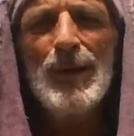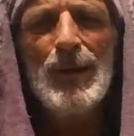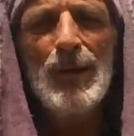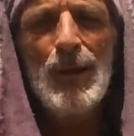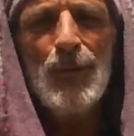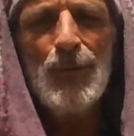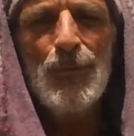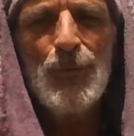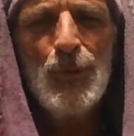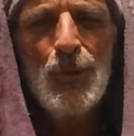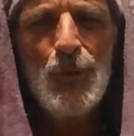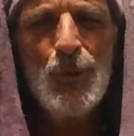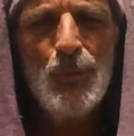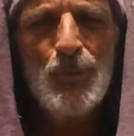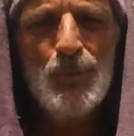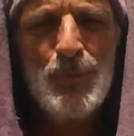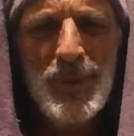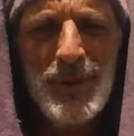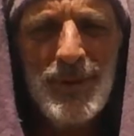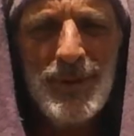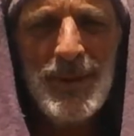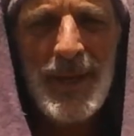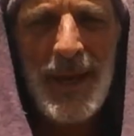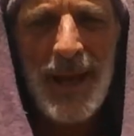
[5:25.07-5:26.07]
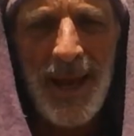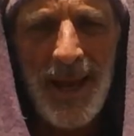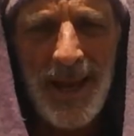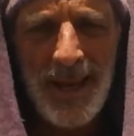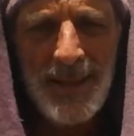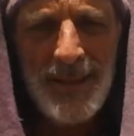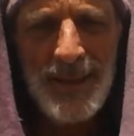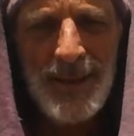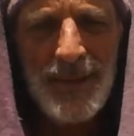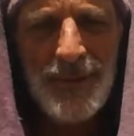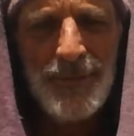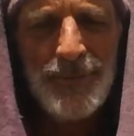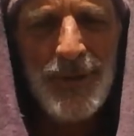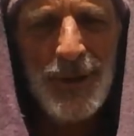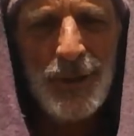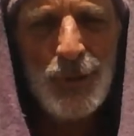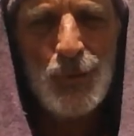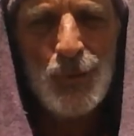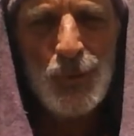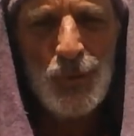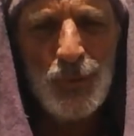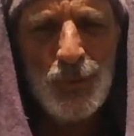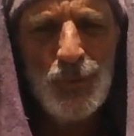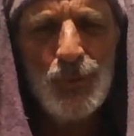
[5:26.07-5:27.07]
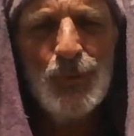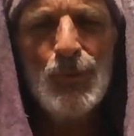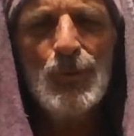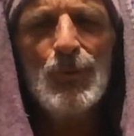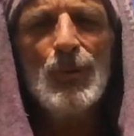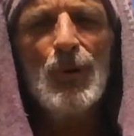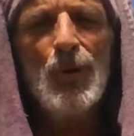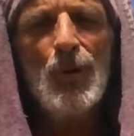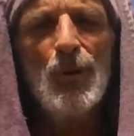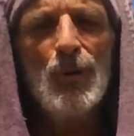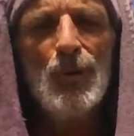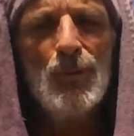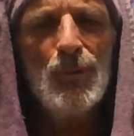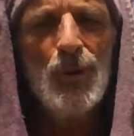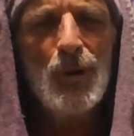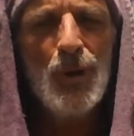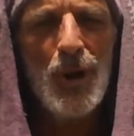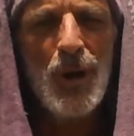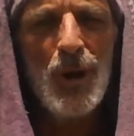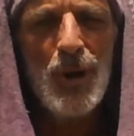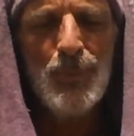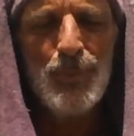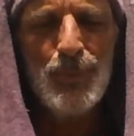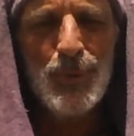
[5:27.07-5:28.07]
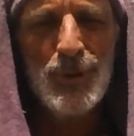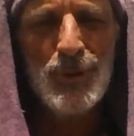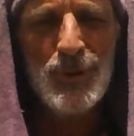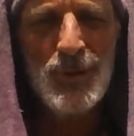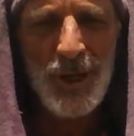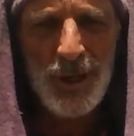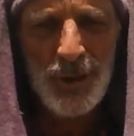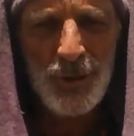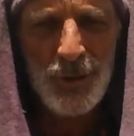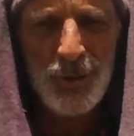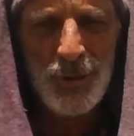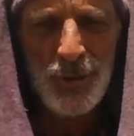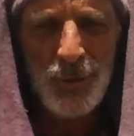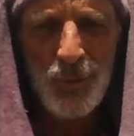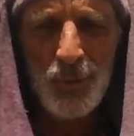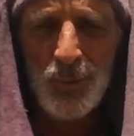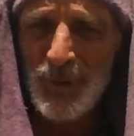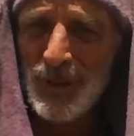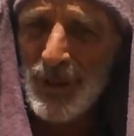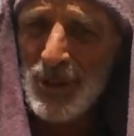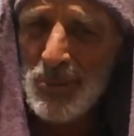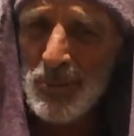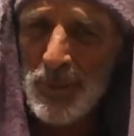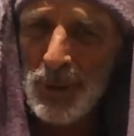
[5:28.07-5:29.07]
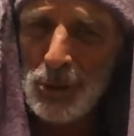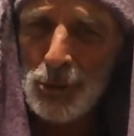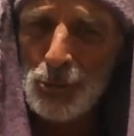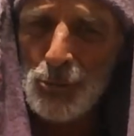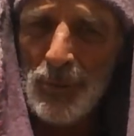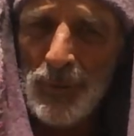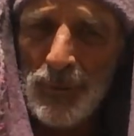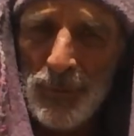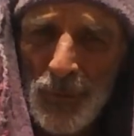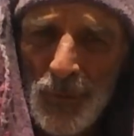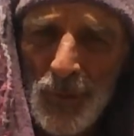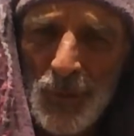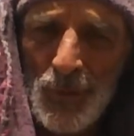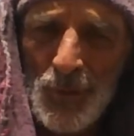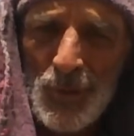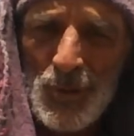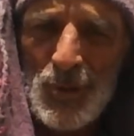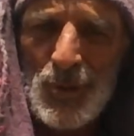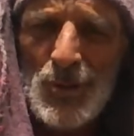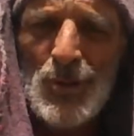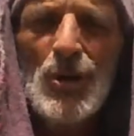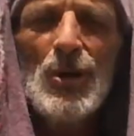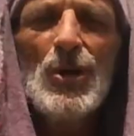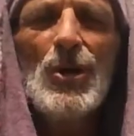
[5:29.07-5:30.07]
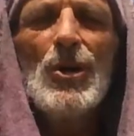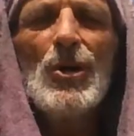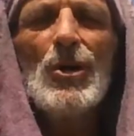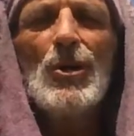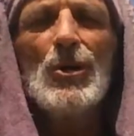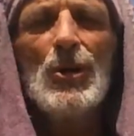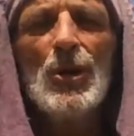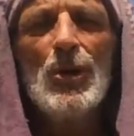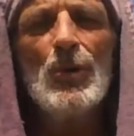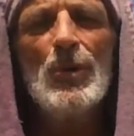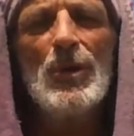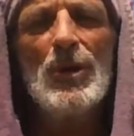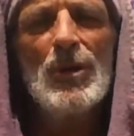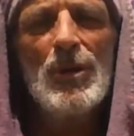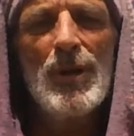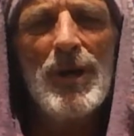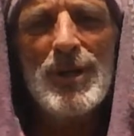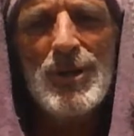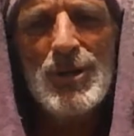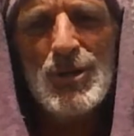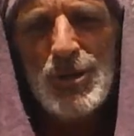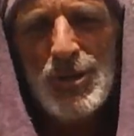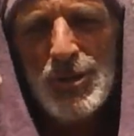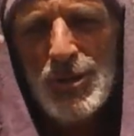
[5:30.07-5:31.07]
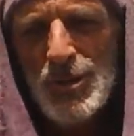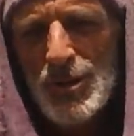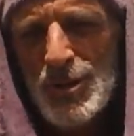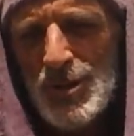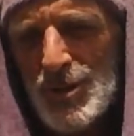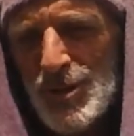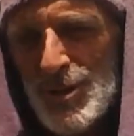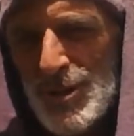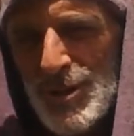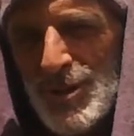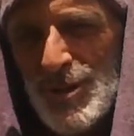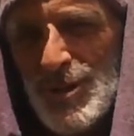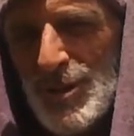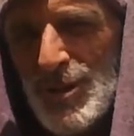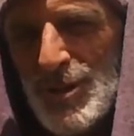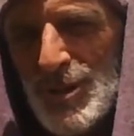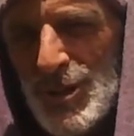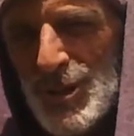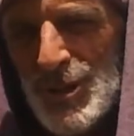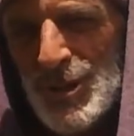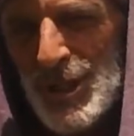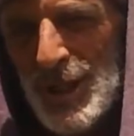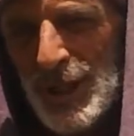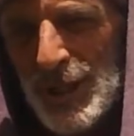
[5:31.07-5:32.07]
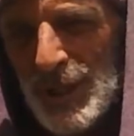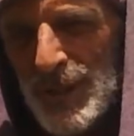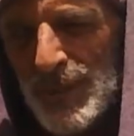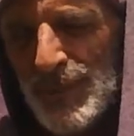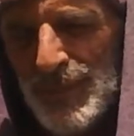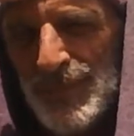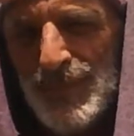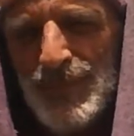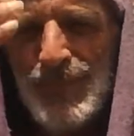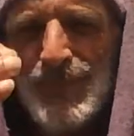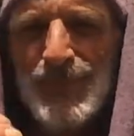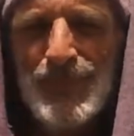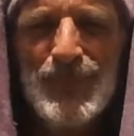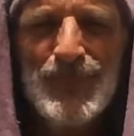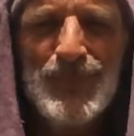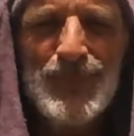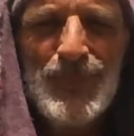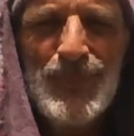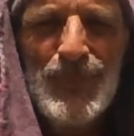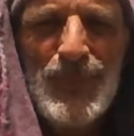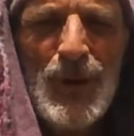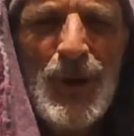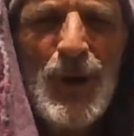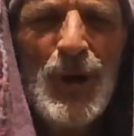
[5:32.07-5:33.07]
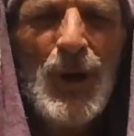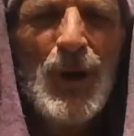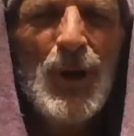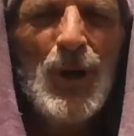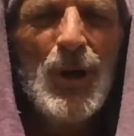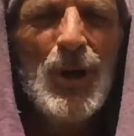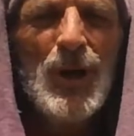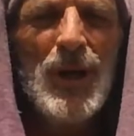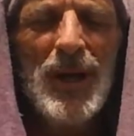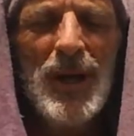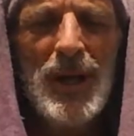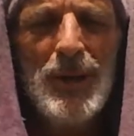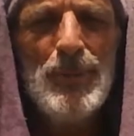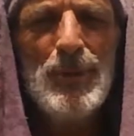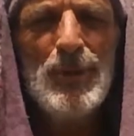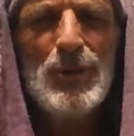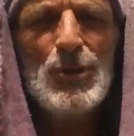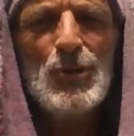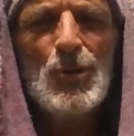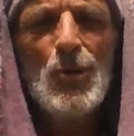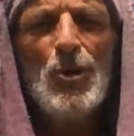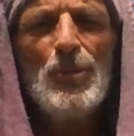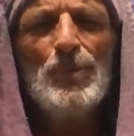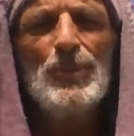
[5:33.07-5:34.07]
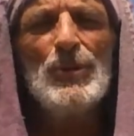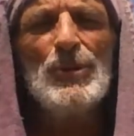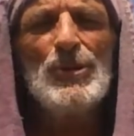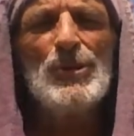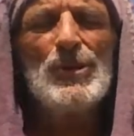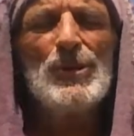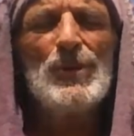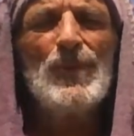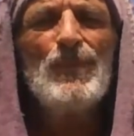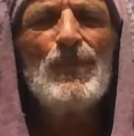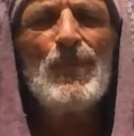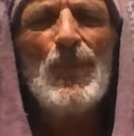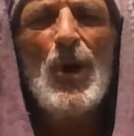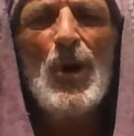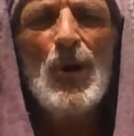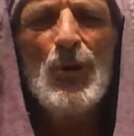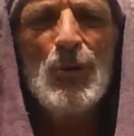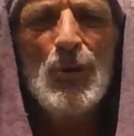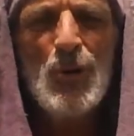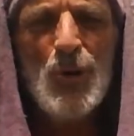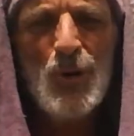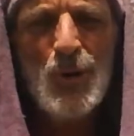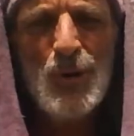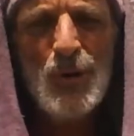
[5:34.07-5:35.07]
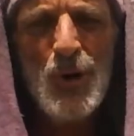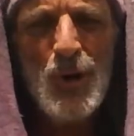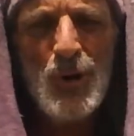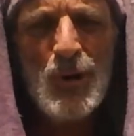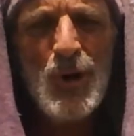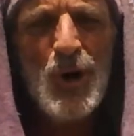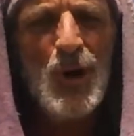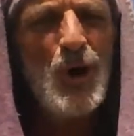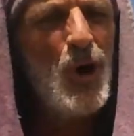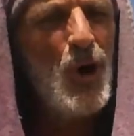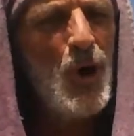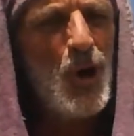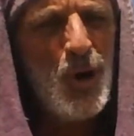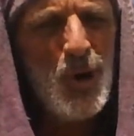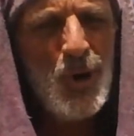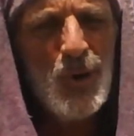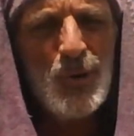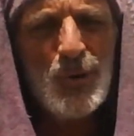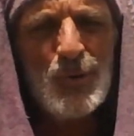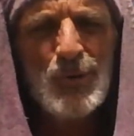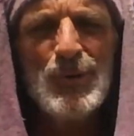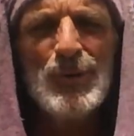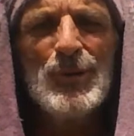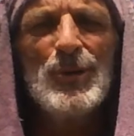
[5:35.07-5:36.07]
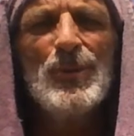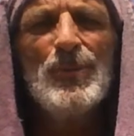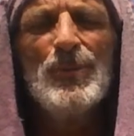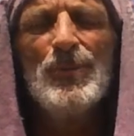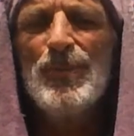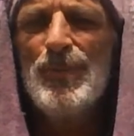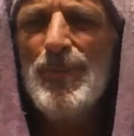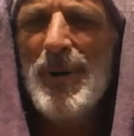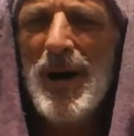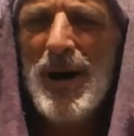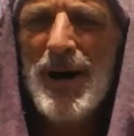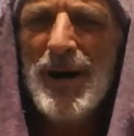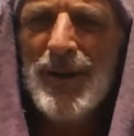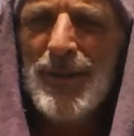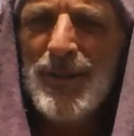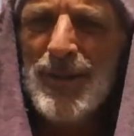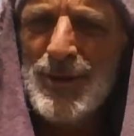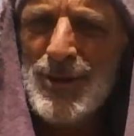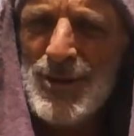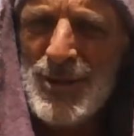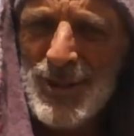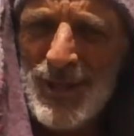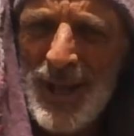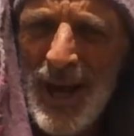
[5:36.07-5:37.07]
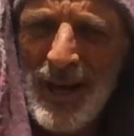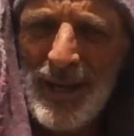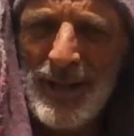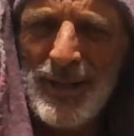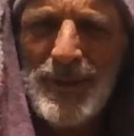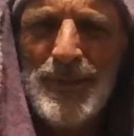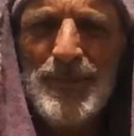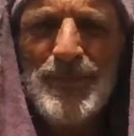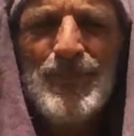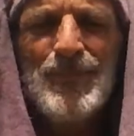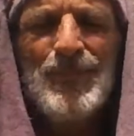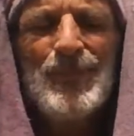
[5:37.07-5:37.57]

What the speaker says: If you bit the hand that fed you and protected you with its military force, you were classed as sick. Habeas corpus, no longer owned by the state